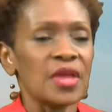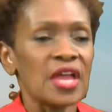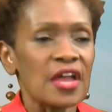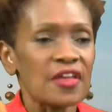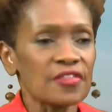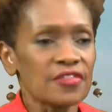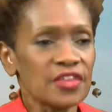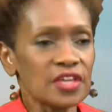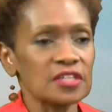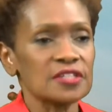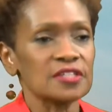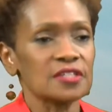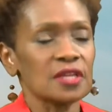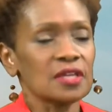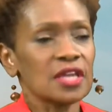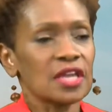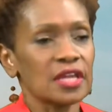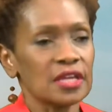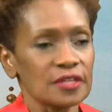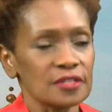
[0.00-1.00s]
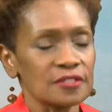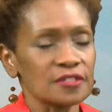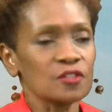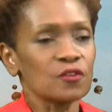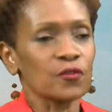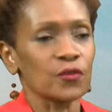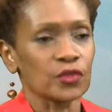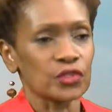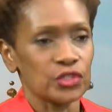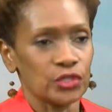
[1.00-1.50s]
This is
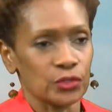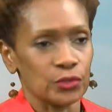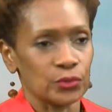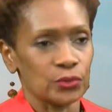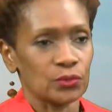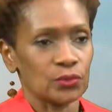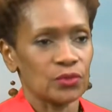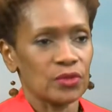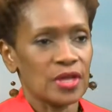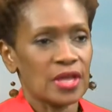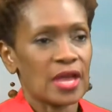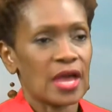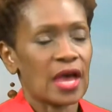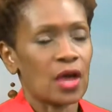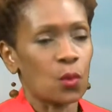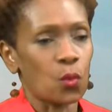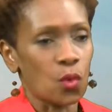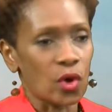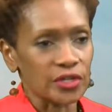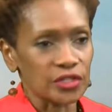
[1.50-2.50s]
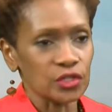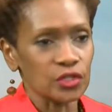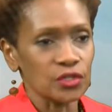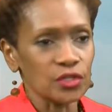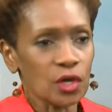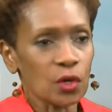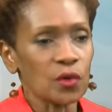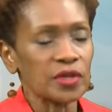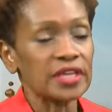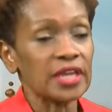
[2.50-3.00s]
for you. I want you to
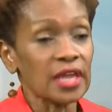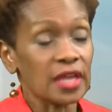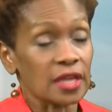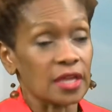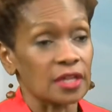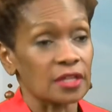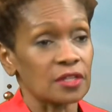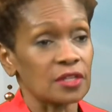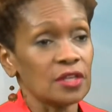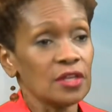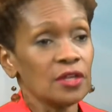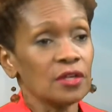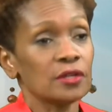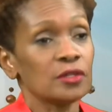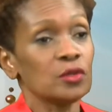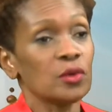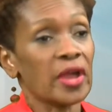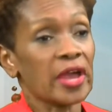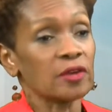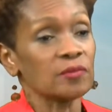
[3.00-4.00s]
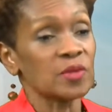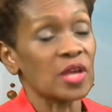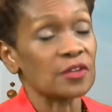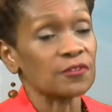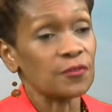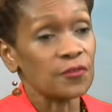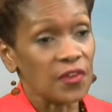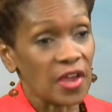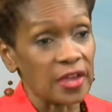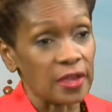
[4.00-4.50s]
know again, you have not
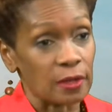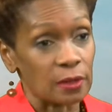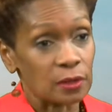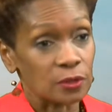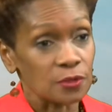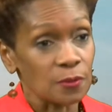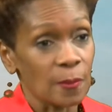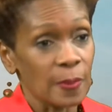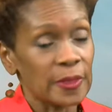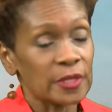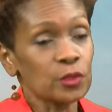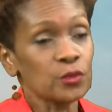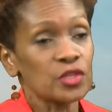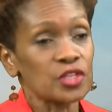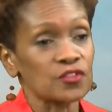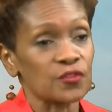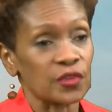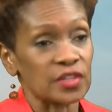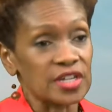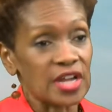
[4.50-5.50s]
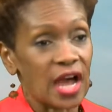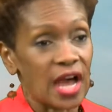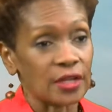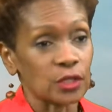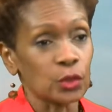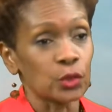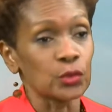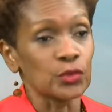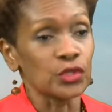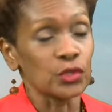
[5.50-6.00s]
failed. You just forgot
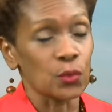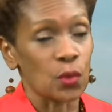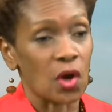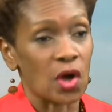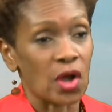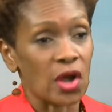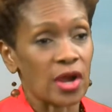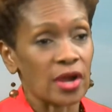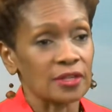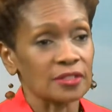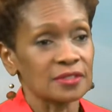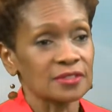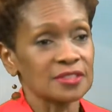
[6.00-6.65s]
who you are.